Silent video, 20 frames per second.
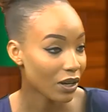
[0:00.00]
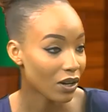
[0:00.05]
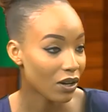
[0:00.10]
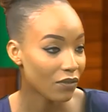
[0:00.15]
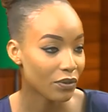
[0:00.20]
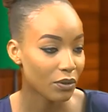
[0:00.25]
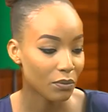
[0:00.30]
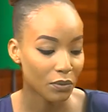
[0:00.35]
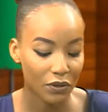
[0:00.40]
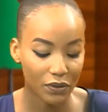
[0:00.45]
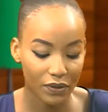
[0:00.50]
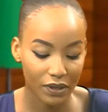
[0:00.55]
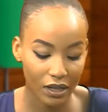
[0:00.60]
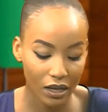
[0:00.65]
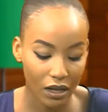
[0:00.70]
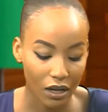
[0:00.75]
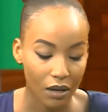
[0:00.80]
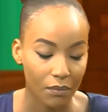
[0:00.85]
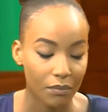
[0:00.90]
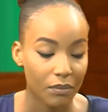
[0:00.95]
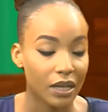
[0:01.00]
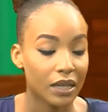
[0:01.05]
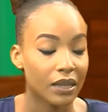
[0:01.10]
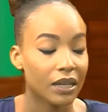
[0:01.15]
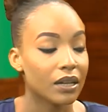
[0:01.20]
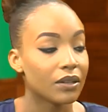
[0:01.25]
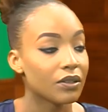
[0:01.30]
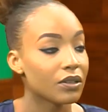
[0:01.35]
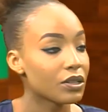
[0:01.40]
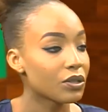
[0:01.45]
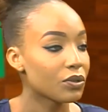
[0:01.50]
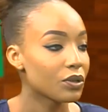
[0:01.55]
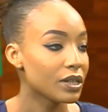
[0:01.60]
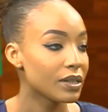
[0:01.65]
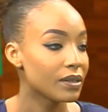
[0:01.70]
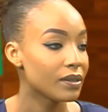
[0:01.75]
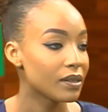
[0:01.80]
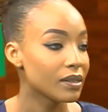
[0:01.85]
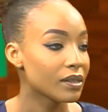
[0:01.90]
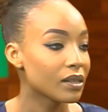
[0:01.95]
of your music um, in the industry
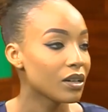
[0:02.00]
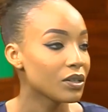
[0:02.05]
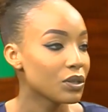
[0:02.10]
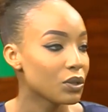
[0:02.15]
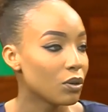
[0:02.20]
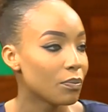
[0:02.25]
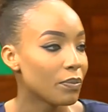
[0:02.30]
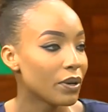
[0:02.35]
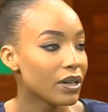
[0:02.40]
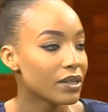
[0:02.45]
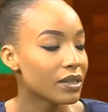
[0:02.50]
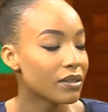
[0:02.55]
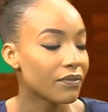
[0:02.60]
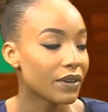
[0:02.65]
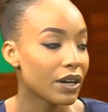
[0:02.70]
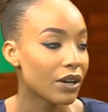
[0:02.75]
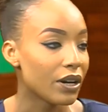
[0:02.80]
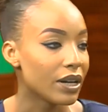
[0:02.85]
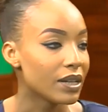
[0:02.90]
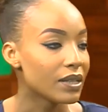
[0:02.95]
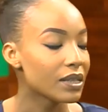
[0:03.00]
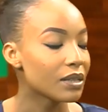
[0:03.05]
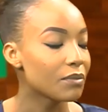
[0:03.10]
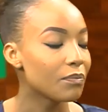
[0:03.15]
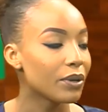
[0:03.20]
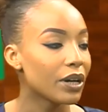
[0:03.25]
to discuss your perseverance.